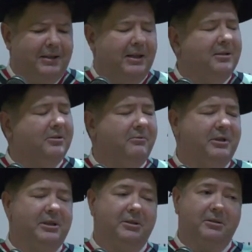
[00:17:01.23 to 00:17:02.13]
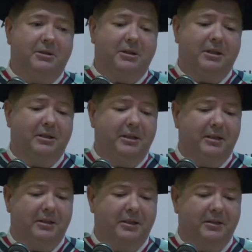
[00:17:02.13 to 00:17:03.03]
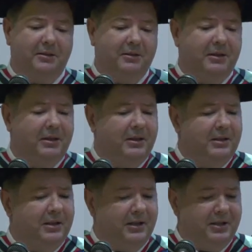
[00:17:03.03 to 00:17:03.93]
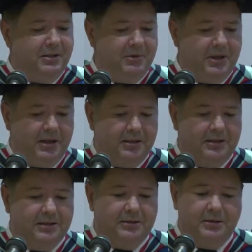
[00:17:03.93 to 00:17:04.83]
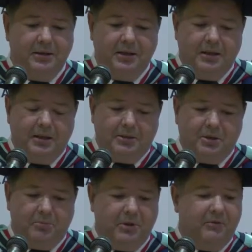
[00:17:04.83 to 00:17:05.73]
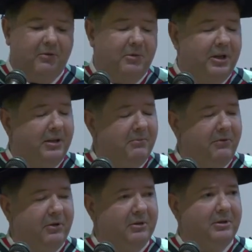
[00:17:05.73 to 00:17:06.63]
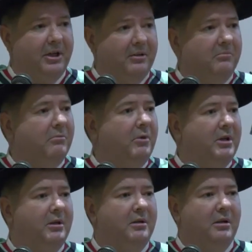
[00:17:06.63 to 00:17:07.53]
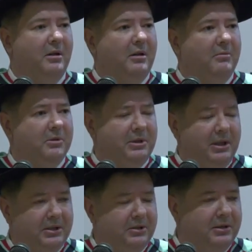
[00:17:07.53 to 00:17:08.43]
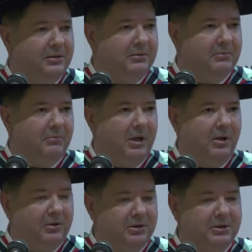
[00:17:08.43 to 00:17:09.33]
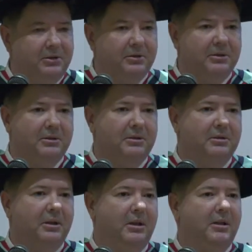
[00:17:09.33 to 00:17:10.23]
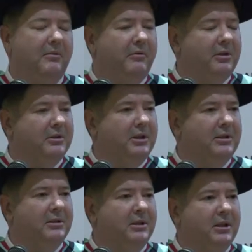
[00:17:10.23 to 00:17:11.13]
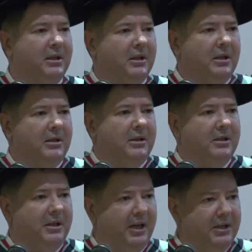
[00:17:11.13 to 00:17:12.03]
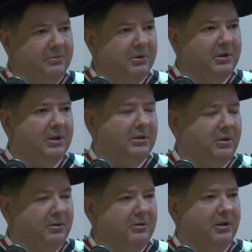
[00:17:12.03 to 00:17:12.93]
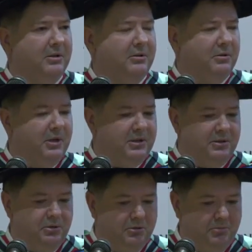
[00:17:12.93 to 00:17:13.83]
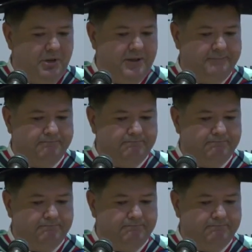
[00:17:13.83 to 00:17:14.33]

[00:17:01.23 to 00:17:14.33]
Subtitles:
And that is obviously not the idea here. The idea behind this topic for my MPhil came when I was lecturing my honors students, and I felt that the engagement is not as good as it should be.